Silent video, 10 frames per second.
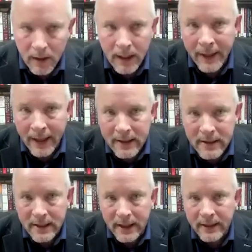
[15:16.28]
On the
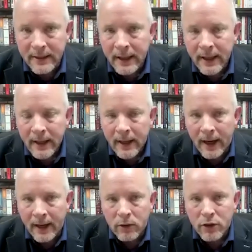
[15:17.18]
other side,
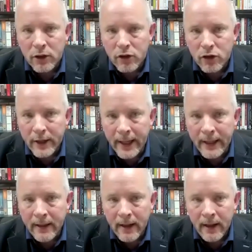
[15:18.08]
I also
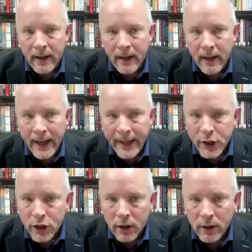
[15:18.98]
train
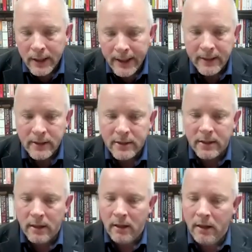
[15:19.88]
HR
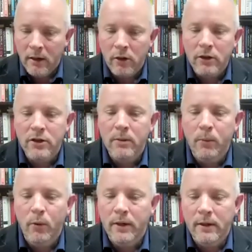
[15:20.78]
leaders across the
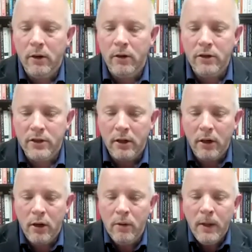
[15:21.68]
board and across the
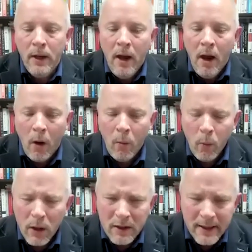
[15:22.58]
globe
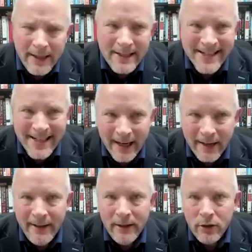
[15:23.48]
on what
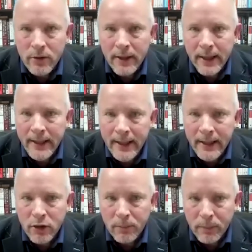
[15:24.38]
exactly do they
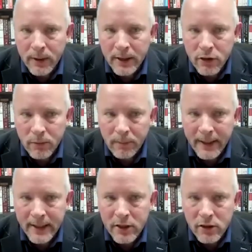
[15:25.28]
need to put into
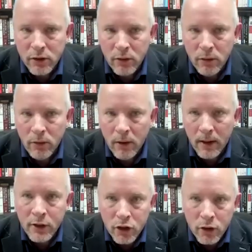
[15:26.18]
place to
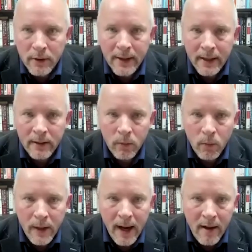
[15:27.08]
ensure that
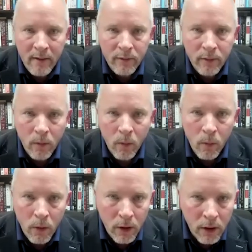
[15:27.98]
we have
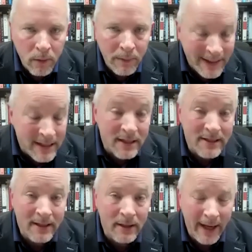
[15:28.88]

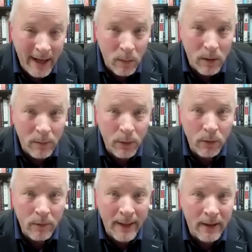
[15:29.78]
workplaces that are
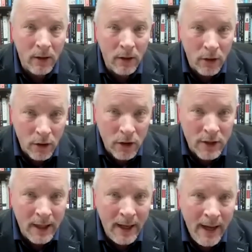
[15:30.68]
equitable, that are
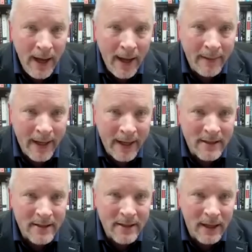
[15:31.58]
good, and
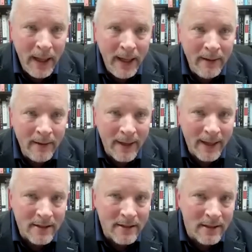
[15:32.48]
that mean
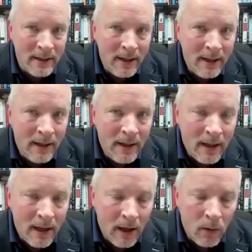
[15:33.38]
that
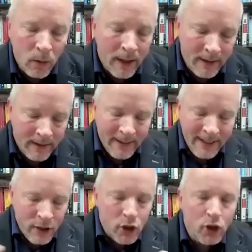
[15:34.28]
or
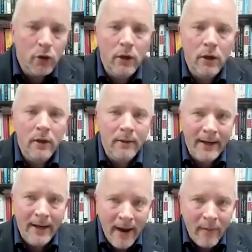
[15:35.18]
that ensure
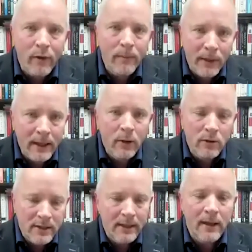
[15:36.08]
that everybody
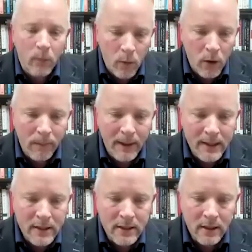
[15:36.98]
who's at that
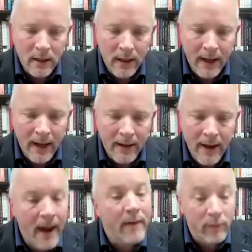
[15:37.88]
workplace
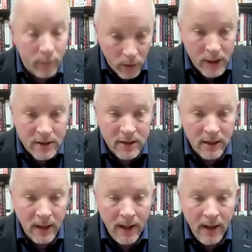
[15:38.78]
can have a
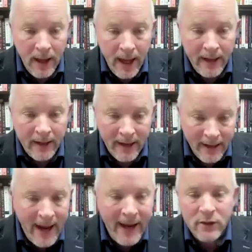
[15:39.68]
voice and
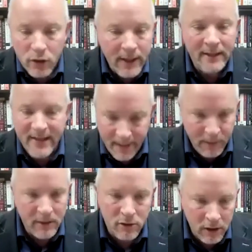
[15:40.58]
can add to that
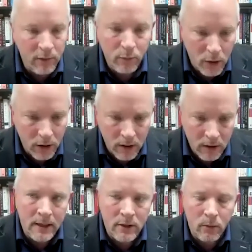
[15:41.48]
tapestry of work,
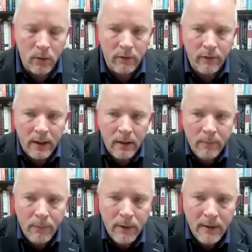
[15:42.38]
as it were, if I
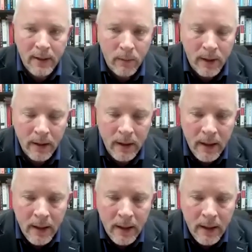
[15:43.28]
can put it that way.